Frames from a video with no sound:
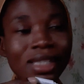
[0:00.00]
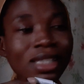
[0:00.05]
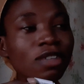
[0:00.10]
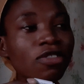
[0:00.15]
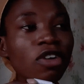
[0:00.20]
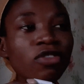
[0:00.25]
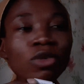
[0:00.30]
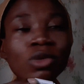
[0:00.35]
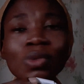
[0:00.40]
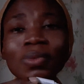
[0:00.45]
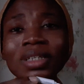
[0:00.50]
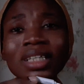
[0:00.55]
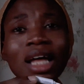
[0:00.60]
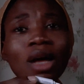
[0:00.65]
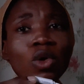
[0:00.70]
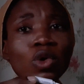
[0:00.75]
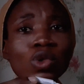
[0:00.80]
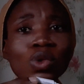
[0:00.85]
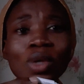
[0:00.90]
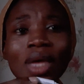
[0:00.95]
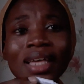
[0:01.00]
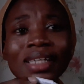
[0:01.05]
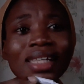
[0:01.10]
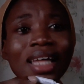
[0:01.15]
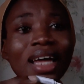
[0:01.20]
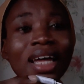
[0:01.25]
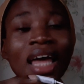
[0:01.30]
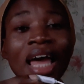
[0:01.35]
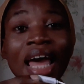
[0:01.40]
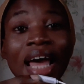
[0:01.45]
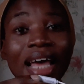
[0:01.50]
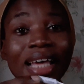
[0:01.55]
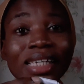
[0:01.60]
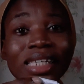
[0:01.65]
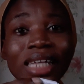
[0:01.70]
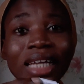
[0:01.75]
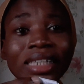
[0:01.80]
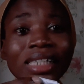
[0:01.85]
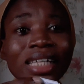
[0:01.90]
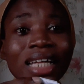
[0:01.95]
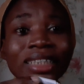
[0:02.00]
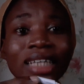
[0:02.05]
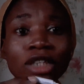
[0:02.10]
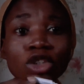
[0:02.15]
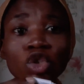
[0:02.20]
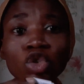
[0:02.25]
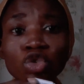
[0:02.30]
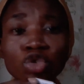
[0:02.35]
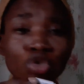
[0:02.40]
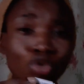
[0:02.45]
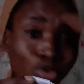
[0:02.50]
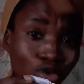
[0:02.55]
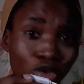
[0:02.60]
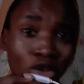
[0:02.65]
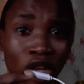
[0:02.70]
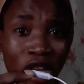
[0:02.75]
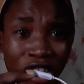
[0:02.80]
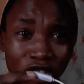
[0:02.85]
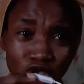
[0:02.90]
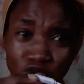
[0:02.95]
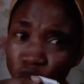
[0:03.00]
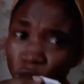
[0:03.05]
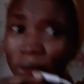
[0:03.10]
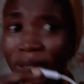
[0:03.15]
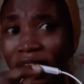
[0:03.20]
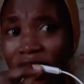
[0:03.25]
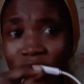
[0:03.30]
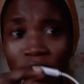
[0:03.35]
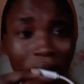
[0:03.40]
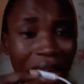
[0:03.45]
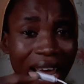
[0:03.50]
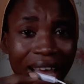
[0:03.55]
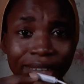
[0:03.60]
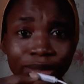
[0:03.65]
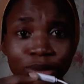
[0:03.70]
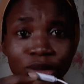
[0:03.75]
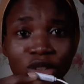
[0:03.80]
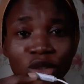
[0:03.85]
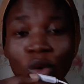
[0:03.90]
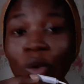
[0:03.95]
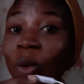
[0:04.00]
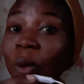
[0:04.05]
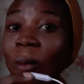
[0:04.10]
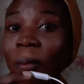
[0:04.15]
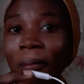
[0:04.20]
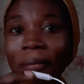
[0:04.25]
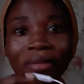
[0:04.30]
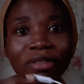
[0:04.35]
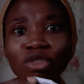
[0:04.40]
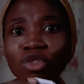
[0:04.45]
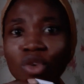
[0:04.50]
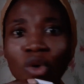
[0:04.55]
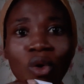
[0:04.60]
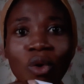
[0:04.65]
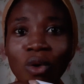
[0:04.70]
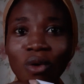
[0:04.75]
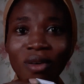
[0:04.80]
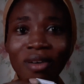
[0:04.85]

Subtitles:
different from somebody that goes to hairstylist and they're just chunking your head with the comb. No.